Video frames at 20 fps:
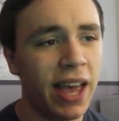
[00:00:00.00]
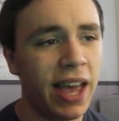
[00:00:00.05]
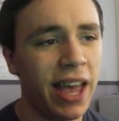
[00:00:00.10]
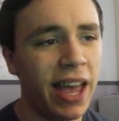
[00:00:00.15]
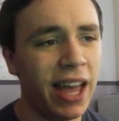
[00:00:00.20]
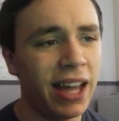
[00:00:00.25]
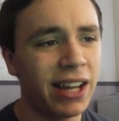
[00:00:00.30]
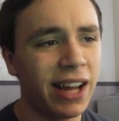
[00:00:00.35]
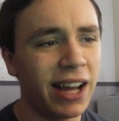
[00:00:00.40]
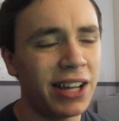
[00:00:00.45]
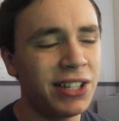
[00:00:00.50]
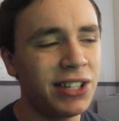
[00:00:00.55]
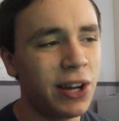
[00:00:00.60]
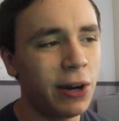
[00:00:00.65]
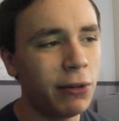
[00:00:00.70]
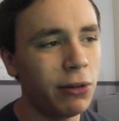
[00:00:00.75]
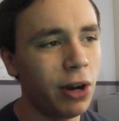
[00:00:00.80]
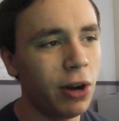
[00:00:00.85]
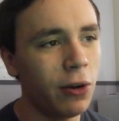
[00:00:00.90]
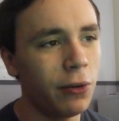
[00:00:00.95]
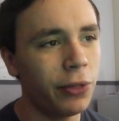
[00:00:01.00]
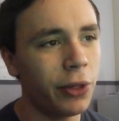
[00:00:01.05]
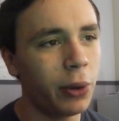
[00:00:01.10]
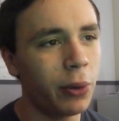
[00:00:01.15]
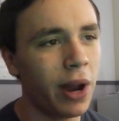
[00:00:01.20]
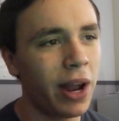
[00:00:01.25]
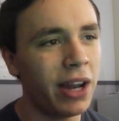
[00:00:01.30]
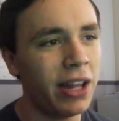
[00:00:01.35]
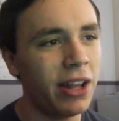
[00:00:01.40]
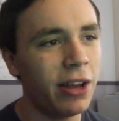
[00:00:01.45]
And I don't know if
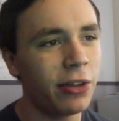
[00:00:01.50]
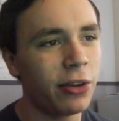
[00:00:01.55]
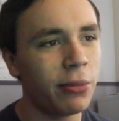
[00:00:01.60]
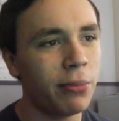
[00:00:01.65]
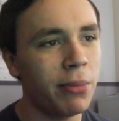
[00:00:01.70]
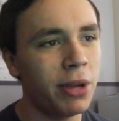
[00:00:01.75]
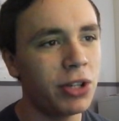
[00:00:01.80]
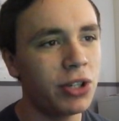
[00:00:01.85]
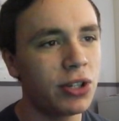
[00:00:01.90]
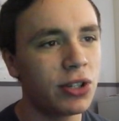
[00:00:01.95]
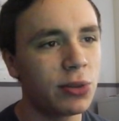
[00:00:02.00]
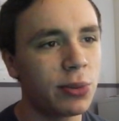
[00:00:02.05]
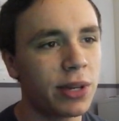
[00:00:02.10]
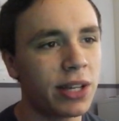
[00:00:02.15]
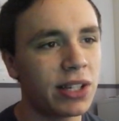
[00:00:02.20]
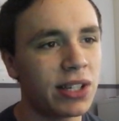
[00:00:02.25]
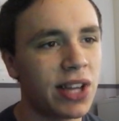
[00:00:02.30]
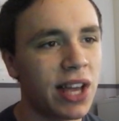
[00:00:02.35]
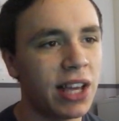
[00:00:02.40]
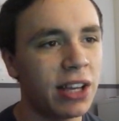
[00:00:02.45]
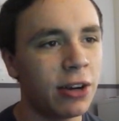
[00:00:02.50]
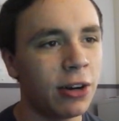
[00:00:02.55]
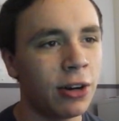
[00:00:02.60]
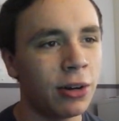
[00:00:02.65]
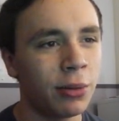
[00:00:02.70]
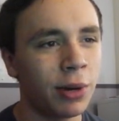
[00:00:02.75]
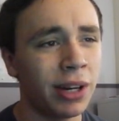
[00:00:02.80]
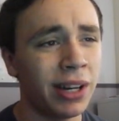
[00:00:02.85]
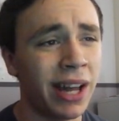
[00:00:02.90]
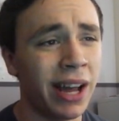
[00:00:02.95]
there are any other missions we can take
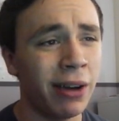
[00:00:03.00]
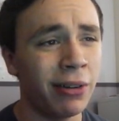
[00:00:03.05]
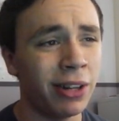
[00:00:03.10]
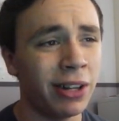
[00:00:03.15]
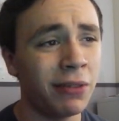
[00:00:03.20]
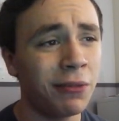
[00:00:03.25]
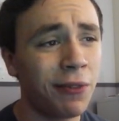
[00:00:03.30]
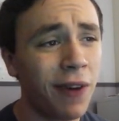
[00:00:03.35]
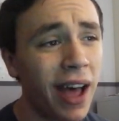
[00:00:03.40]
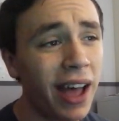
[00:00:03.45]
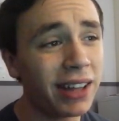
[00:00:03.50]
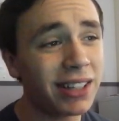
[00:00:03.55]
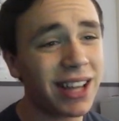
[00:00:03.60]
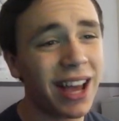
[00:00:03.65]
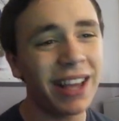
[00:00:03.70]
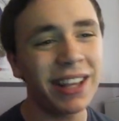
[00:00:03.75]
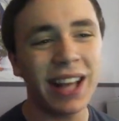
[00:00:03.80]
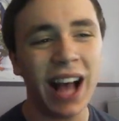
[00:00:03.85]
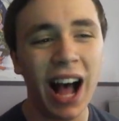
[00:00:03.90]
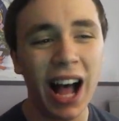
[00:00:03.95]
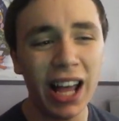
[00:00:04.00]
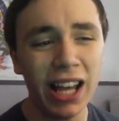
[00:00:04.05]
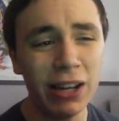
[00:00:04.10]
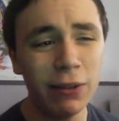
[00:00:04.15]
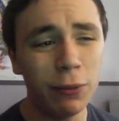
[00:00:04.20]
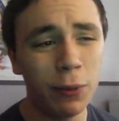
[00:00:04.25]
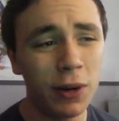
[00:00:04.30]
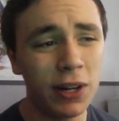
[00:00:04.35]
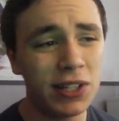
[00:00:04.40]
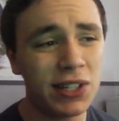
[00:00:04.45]
on right now. And in fact, I
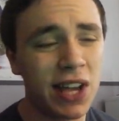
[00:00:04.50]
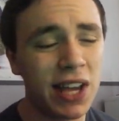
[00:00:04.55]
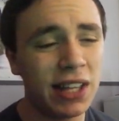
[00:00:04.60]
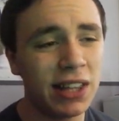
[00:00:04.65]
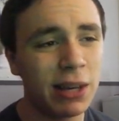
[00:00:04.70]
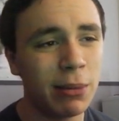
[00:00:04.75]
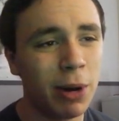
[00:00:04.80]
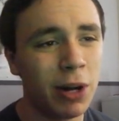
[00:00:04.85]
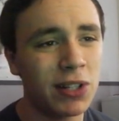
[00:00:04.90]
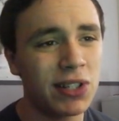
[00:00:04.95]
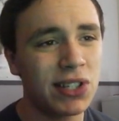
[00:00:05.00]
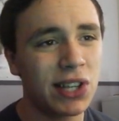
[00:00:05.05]
kind of want to take them on